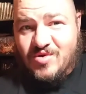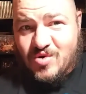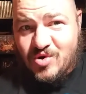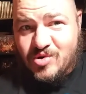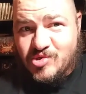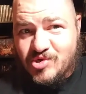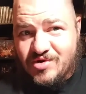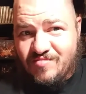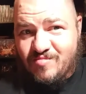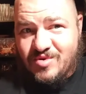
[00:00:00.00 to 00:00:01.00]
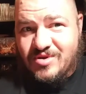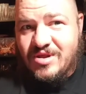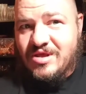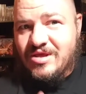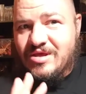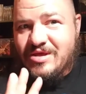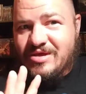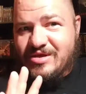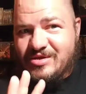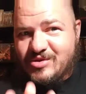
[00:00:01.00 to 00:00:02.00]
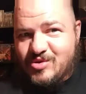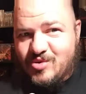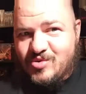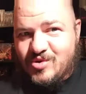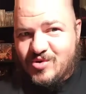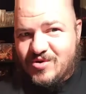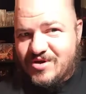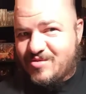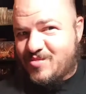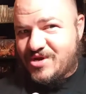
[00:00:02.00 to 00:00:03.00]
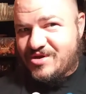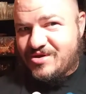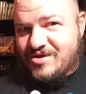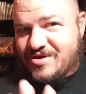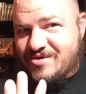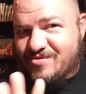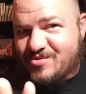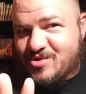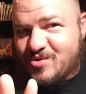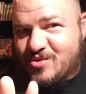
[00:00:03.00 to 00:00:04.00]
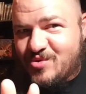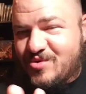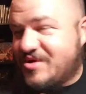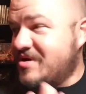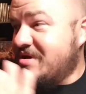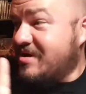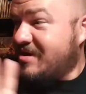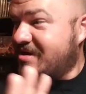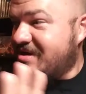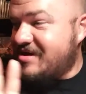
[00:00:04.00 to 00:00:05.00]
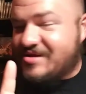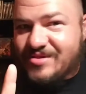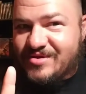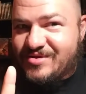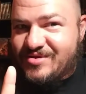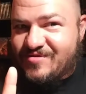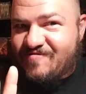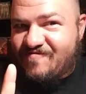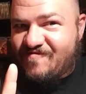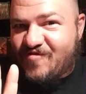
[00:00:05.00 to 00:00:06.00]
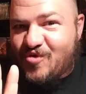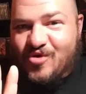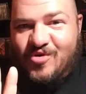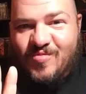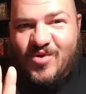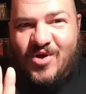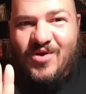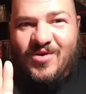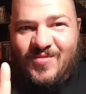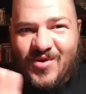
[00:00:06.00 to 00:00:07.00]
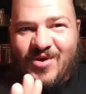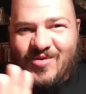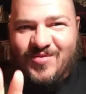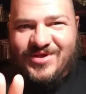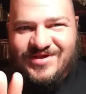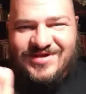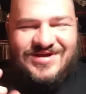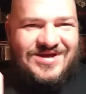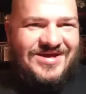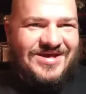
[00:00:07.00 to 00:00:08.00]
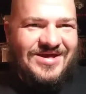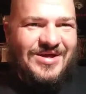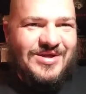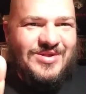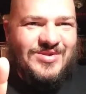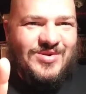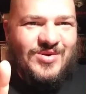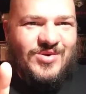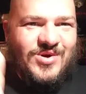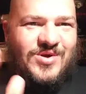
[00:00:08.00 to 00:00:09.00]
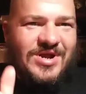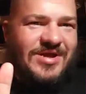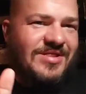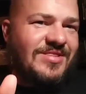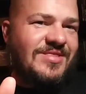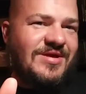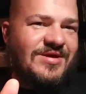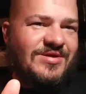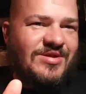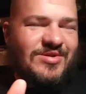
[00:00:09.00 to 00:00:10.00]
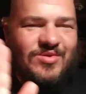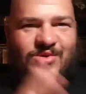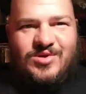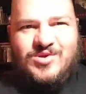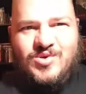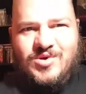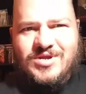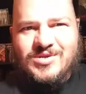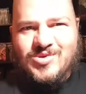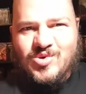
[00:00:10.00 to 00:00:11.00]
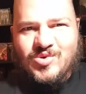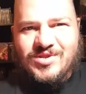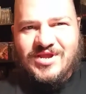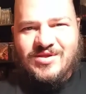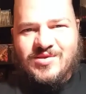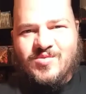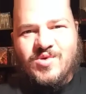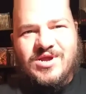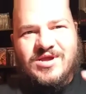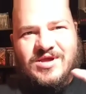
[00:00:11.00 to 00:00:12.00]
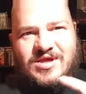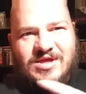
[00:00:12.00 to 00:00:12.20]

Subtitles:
horror gems. Don't know how many I'll do. At least 4, probably. So, alright, that is going to do it until next week.